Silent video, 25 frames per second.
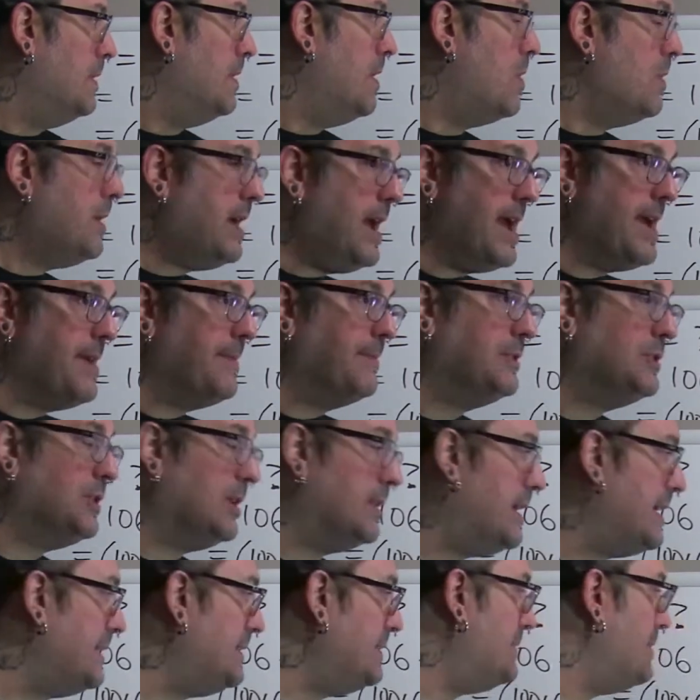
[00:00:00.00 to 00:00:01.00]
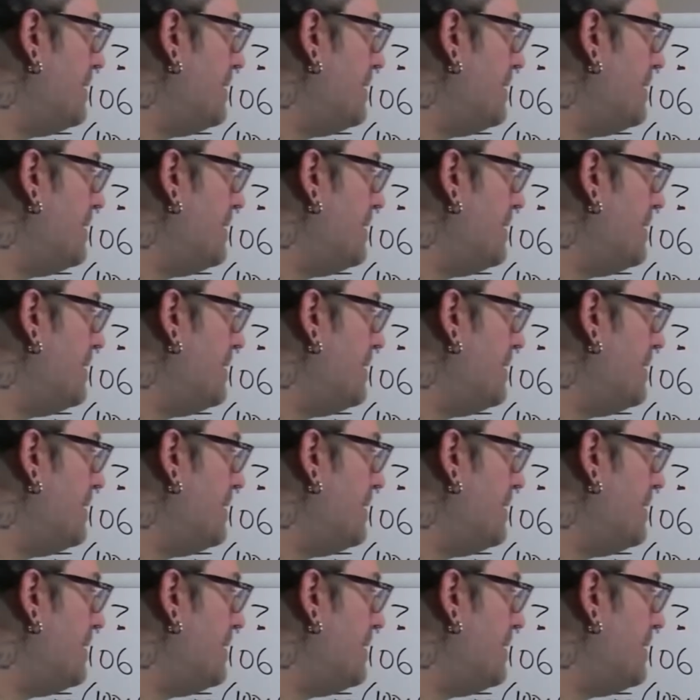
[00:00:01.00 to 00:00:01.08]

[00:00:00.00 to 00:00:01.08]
Okay, so let's